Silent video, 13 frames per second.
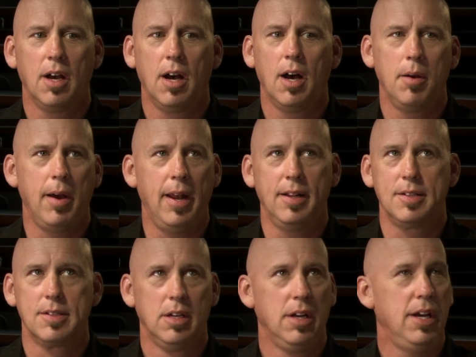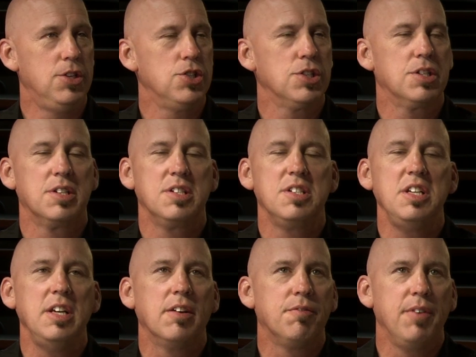And it's just a
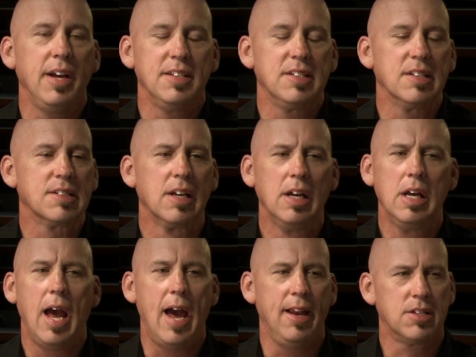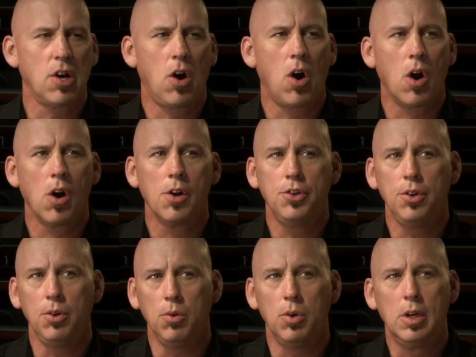sea of faces, and it's hard
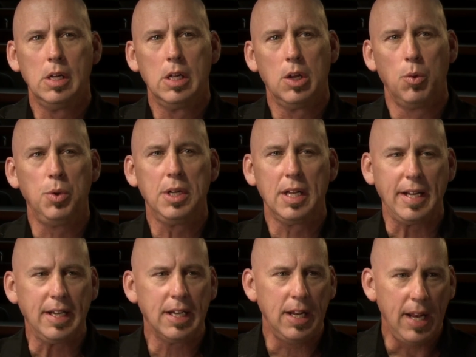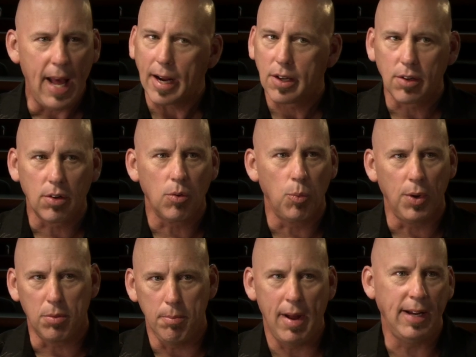to really connect
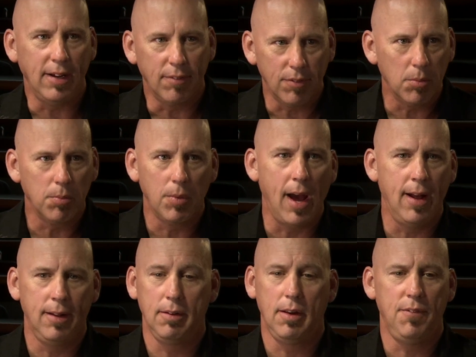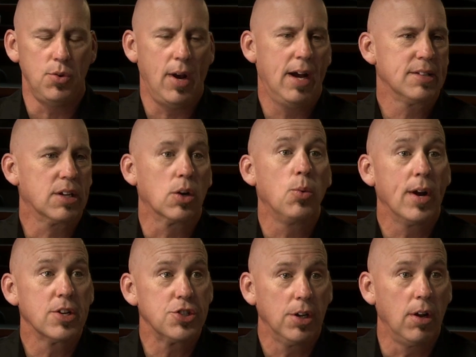with many of them. And if you ask a
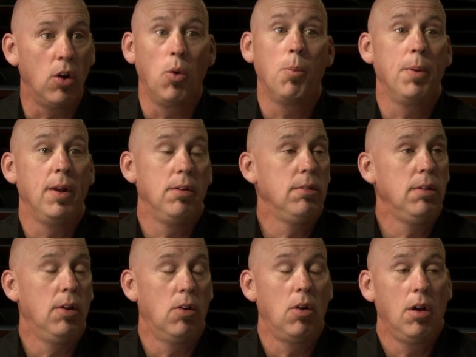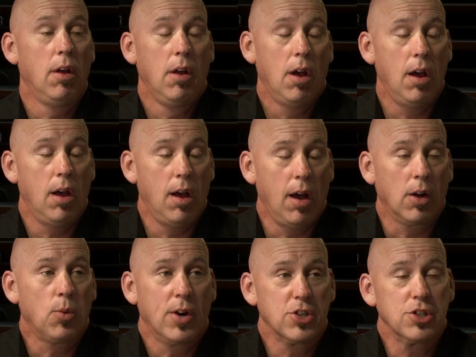question, an open,
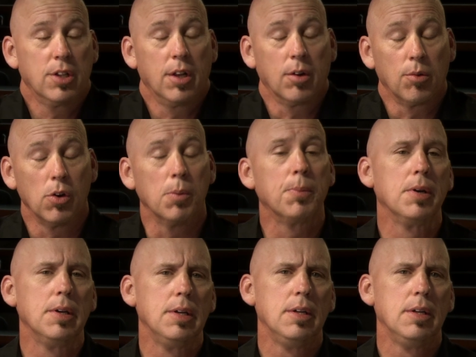a question to the group,